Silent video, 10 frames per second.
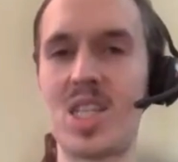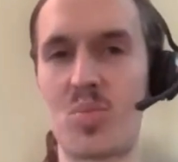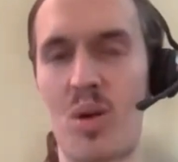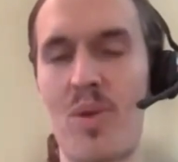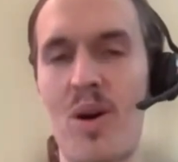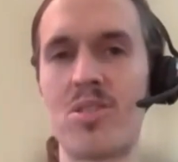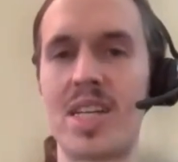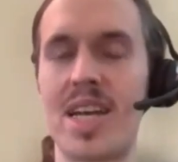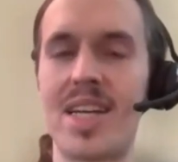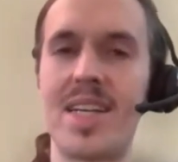is
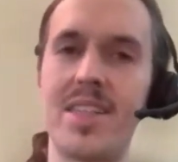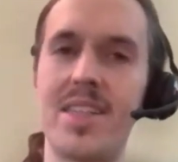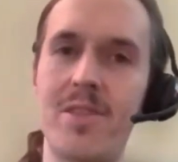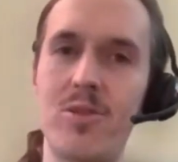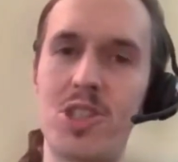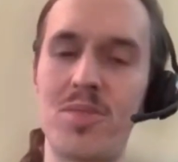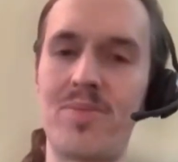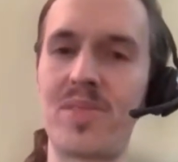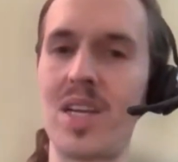proposed again in the future.